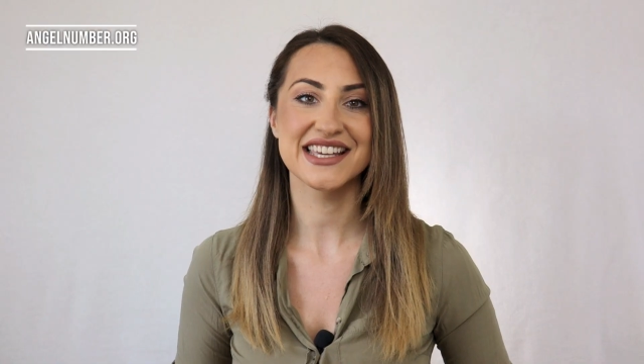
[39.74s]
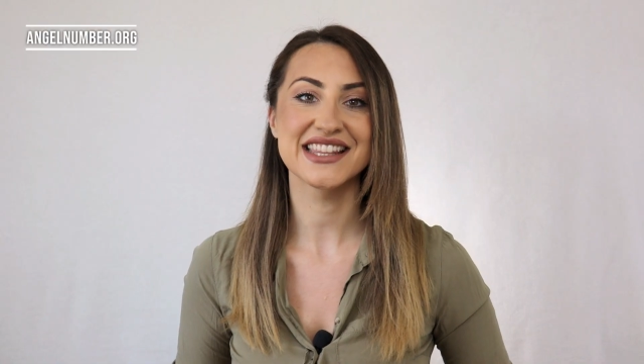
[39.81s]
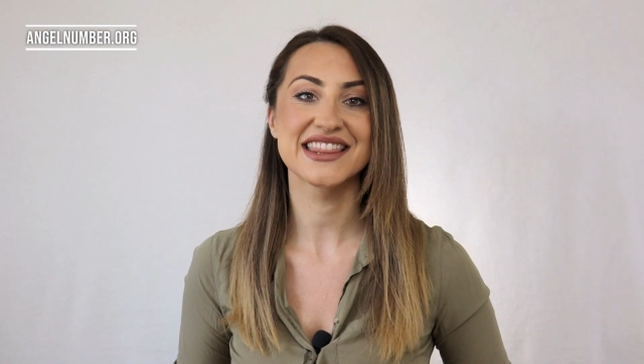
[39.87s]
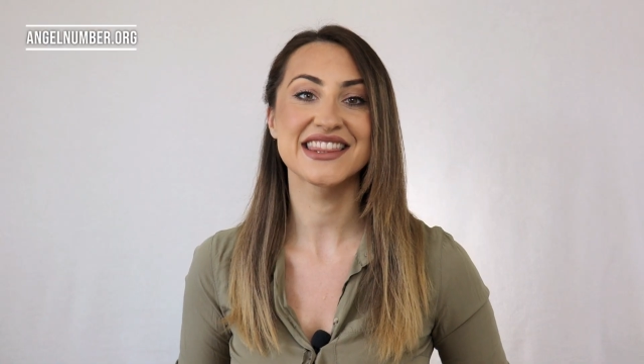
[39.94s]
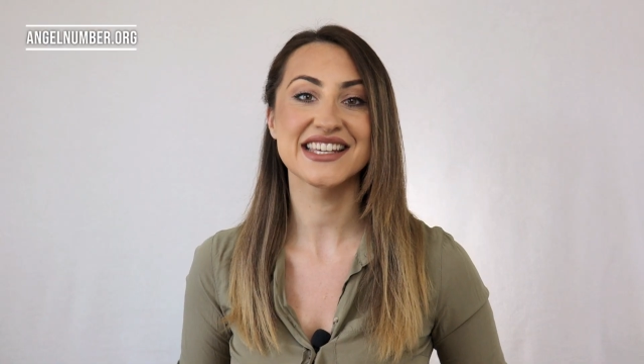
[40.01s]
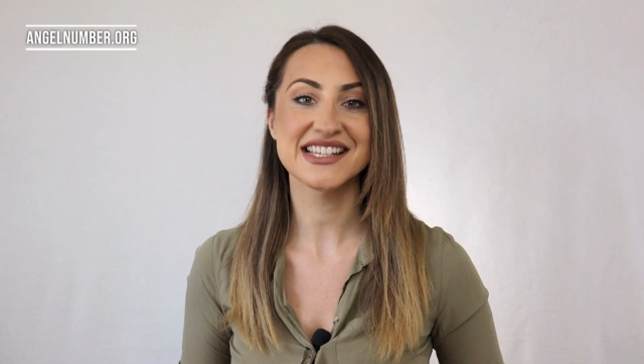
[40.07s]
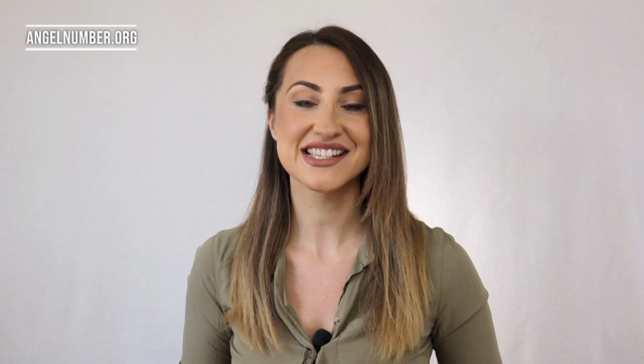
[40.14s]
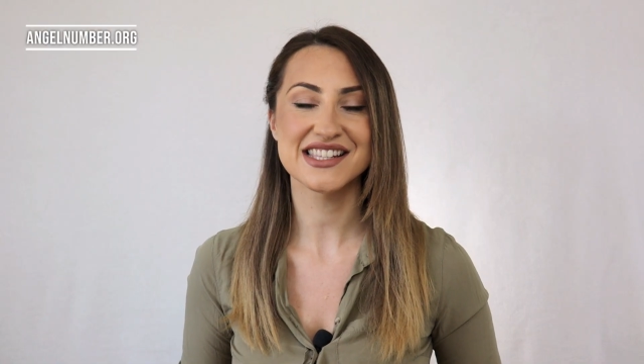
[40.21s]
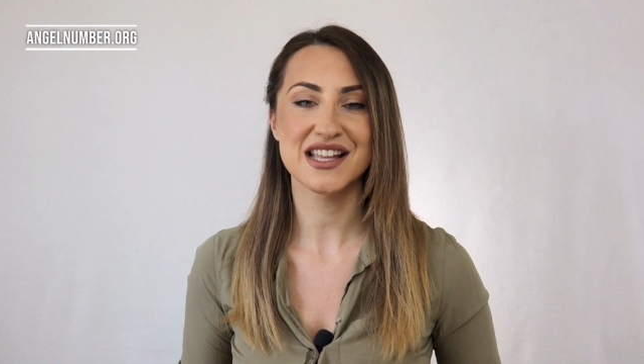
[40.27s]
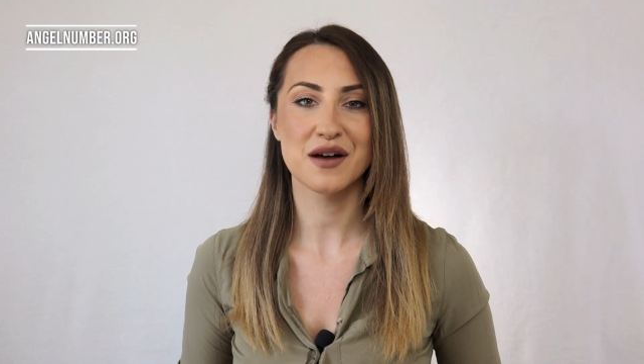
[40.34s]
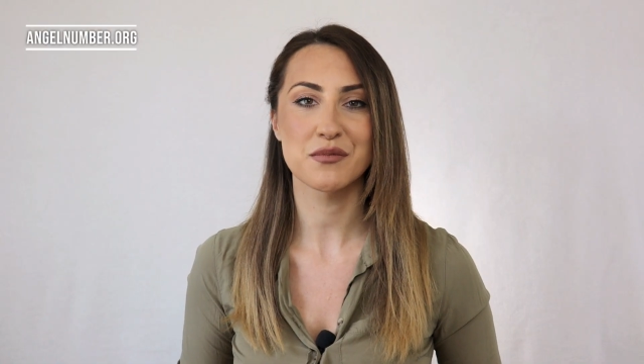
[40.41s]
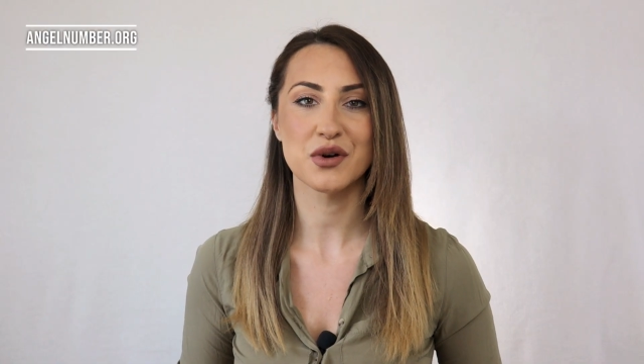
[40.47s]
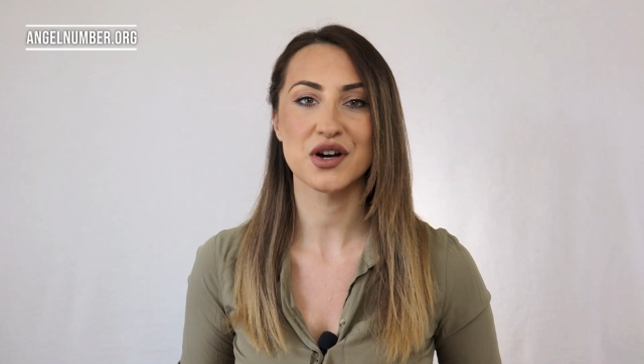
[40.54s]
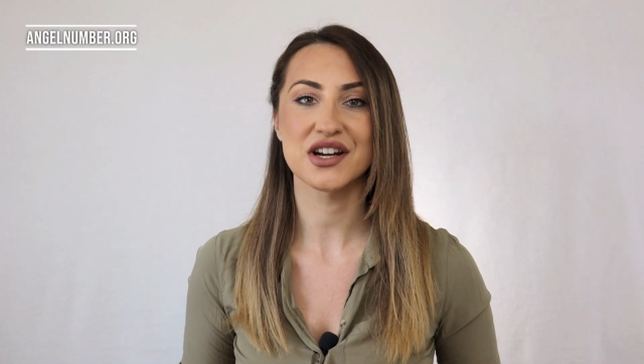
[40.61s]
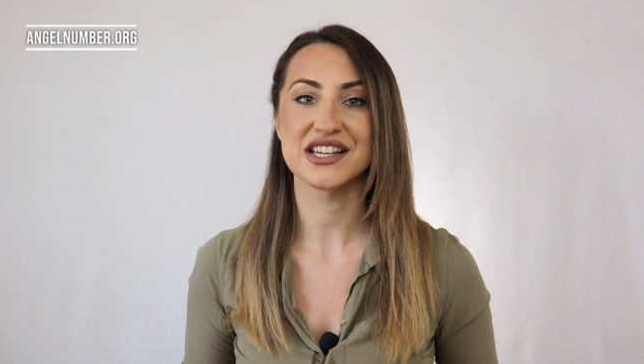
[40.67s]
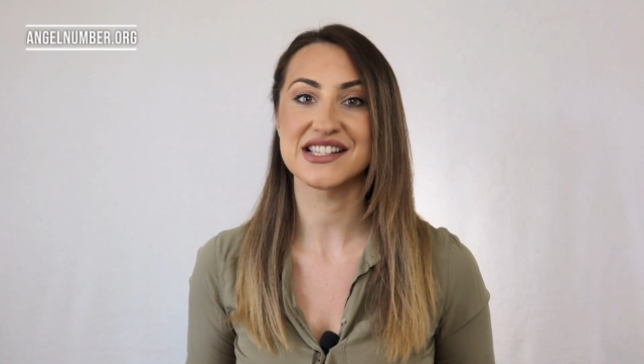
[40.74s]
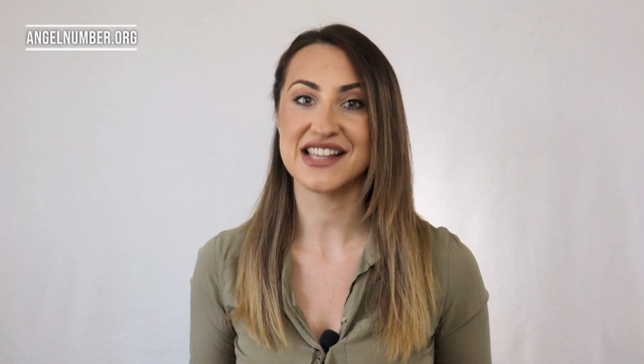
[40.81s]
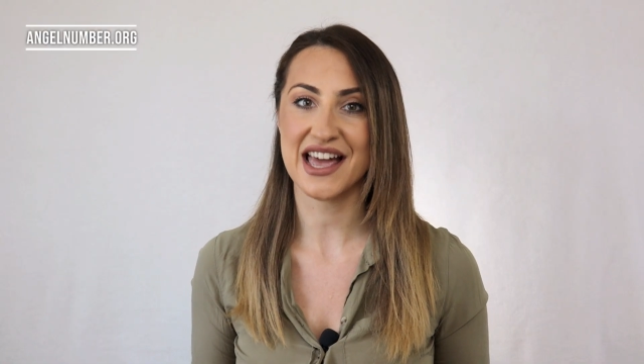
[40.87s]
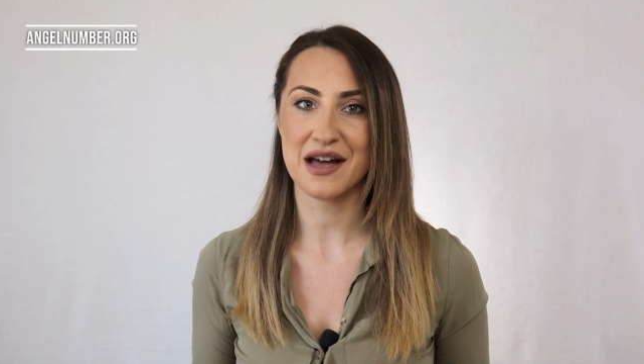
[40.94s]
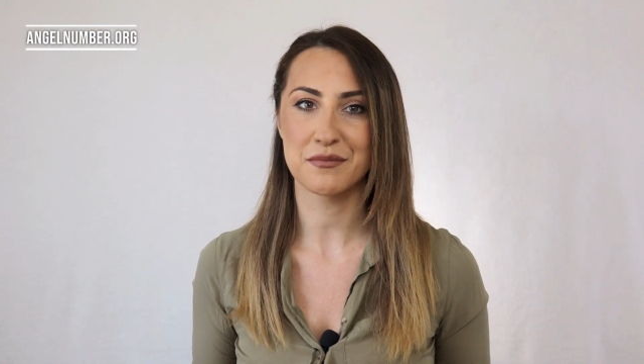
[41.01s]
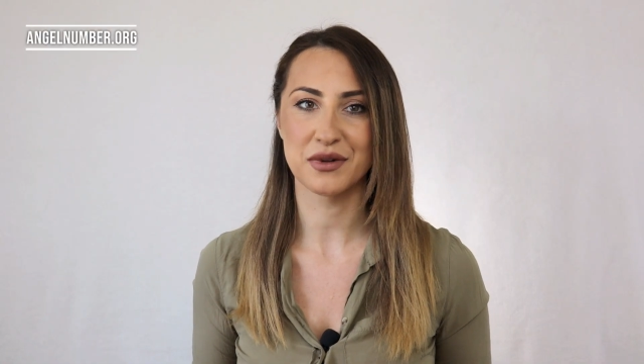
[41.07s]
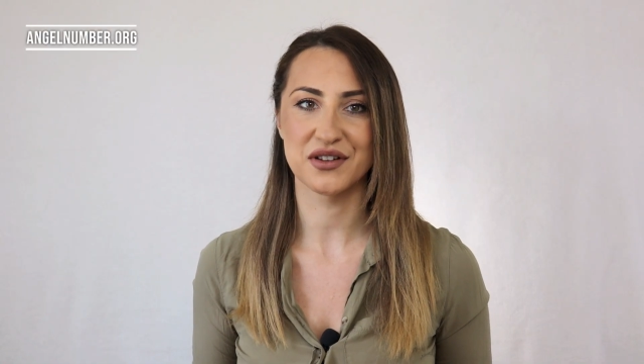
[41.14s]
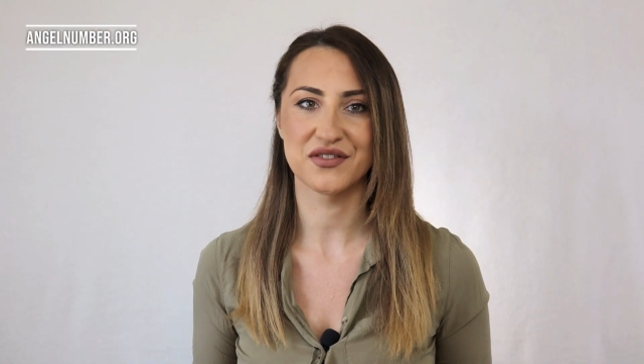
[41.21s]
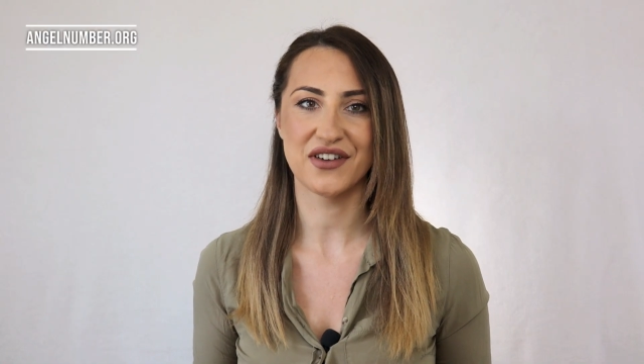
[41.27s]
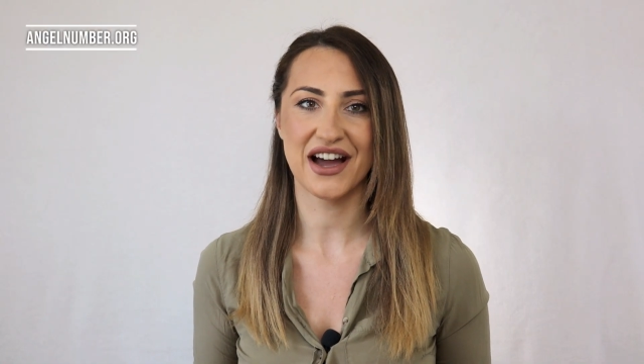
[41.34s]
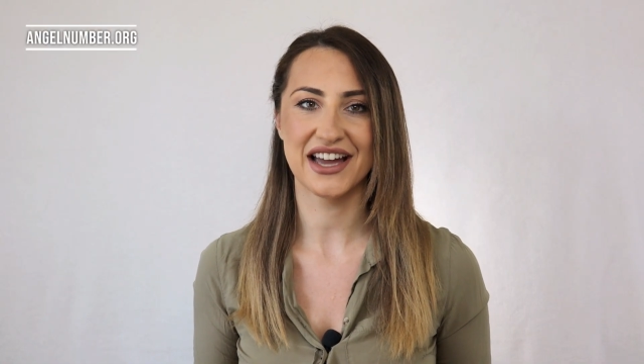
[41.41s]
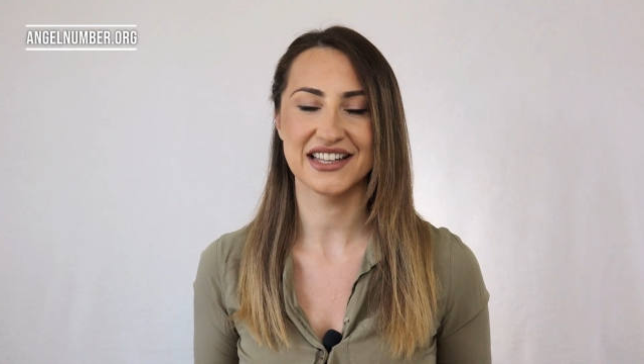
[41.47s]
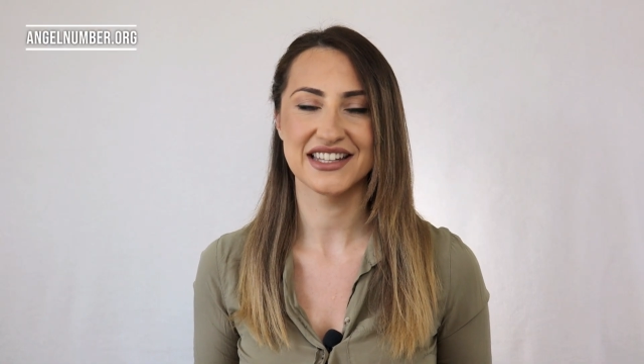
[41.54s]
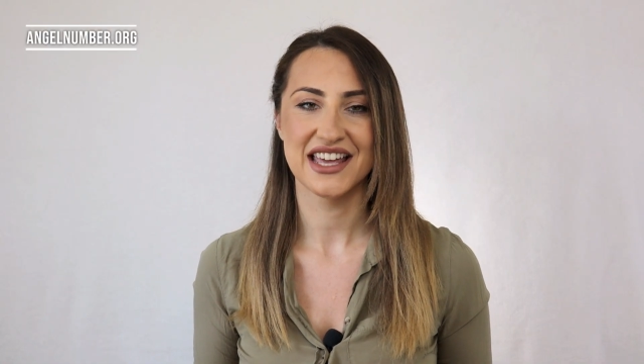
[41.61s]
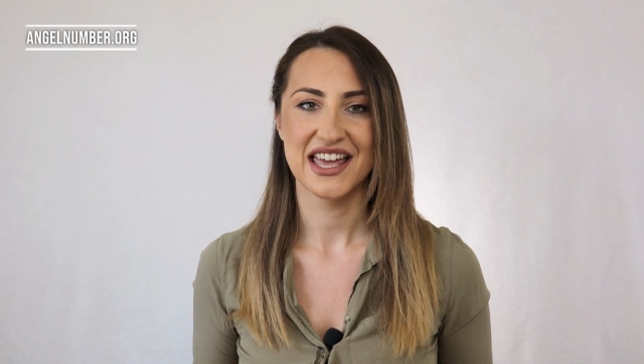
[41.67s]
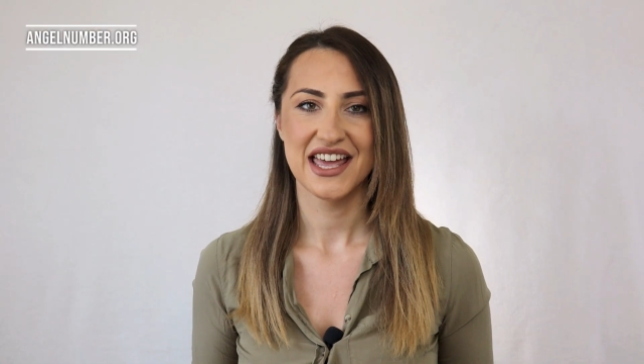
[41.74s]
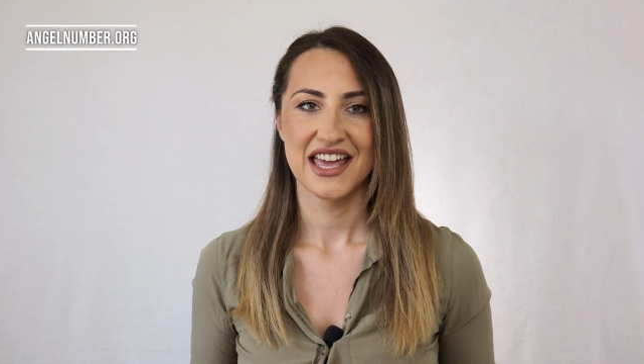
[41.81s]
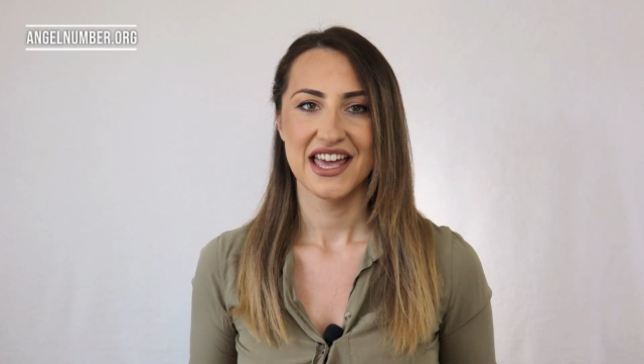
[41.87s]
in this number is amplified.